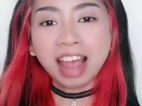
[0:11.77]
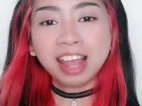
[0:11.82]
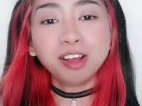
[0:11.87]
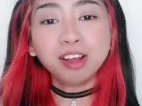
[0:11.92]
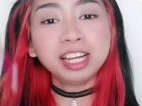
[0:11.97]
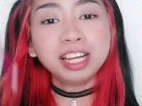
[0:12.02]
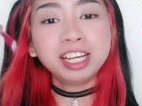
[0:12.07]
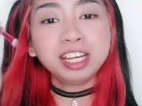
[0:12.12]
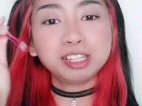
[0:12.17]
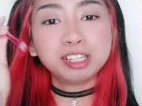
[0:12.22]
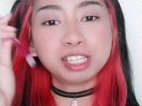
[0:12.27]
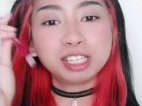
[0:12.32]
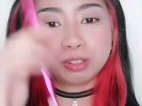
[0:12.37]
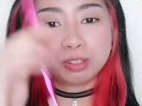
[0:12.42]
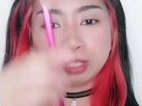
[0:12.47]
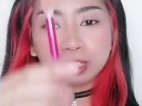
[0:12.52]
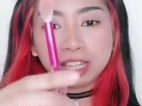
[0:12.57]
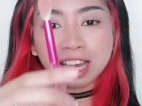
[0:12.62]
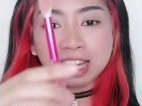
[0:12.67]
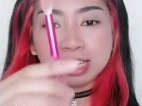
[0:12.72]
only use
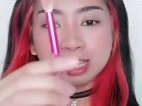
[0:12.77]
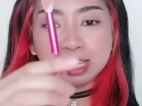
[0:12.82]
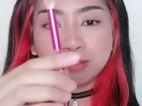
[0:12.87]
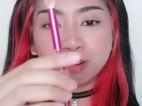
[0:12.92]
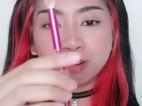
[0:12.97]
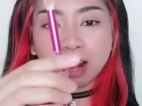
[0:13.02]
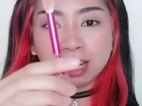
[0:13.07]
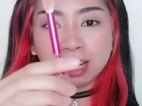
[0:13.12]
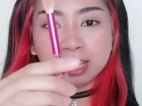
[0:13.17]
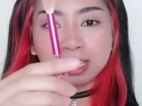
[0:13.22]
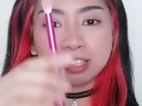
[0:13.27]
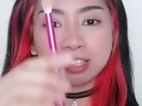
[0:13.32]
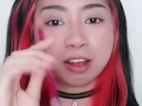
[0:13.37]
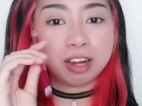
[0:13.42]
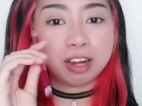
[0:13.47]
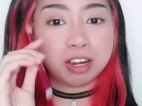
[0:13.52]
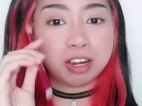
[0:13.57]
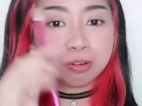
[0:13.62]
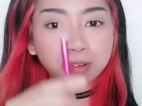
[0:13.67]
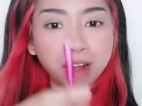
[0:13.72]
this brush,
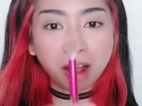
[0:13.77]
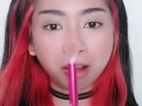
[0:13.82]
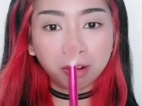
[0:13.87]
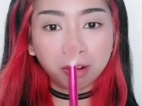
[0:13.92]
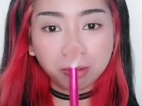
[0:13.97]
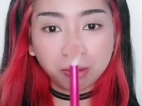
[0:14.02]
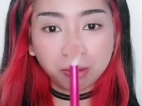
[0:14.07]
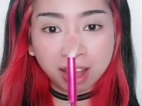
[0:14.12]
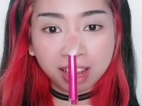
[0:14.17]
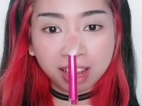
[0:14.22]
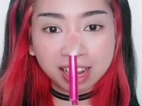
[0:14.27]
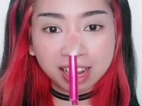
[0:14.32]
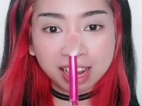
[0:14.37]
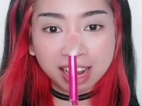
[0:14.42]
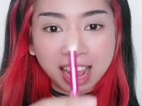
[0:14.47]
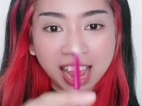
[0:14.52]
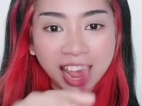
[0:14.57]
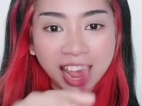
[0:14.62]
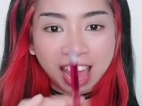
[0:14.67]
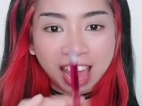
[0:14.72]
the round one,
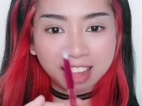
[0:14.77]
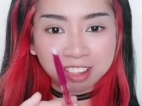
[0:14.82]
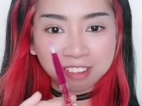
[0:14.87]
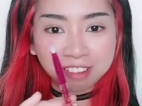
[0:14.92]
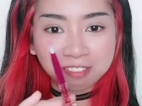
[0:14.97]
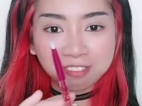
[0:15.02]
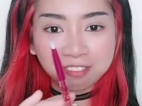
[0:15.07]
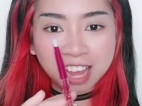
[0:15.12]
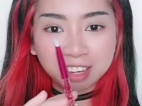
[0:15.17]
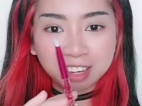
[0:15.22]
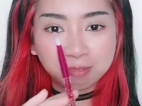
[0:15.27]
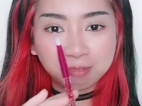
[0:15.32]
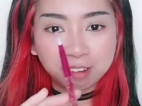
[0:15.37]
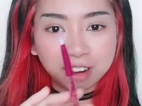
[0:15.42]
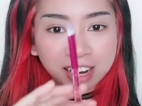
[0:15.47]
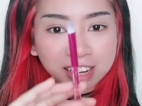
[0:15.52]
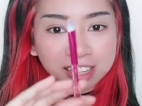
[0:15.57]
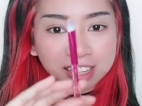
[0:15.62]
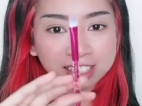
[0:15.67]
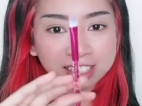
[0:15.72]
and the flat
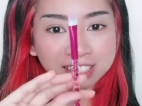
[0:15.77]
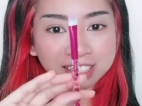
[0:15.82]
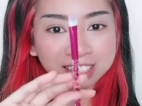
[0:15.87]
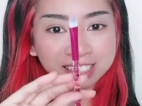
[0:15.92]
brush.